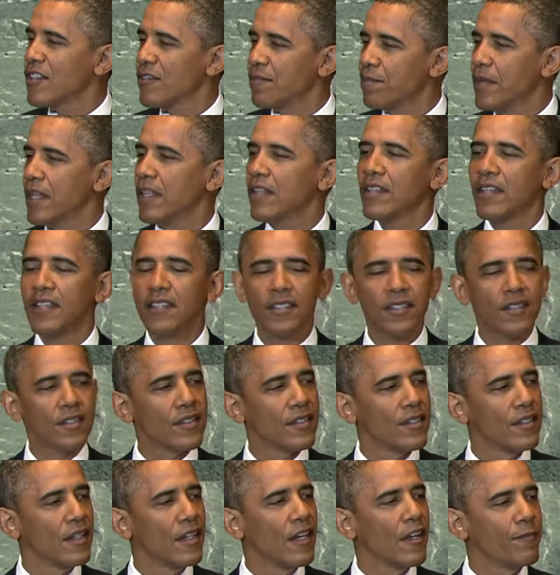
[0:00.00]
of millions
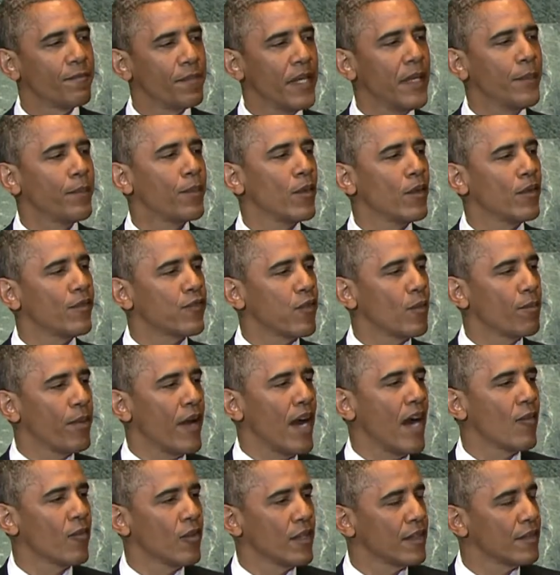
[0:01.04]
of people from
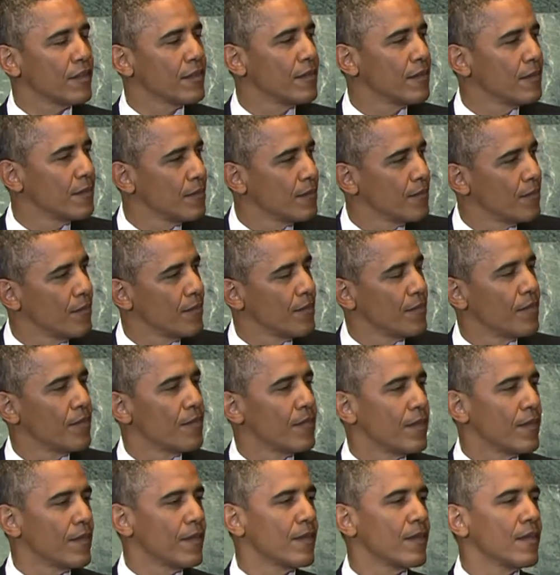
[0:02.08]
poverty.
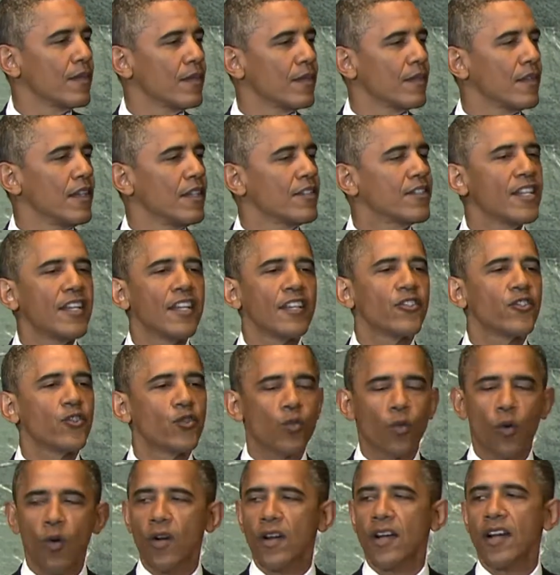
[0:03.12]
It's an
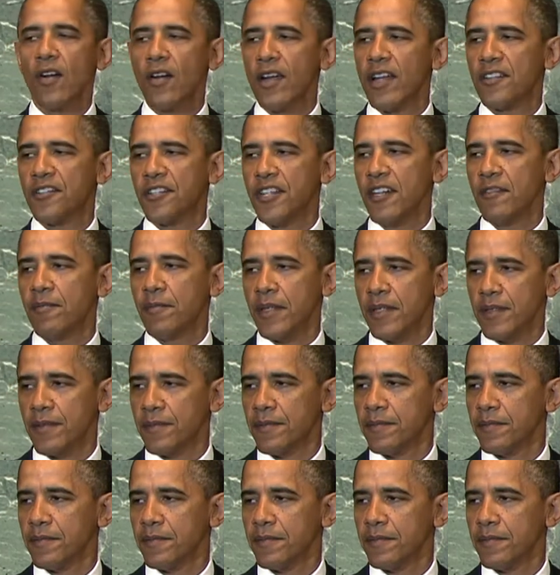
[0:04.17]
extraordinary achievement.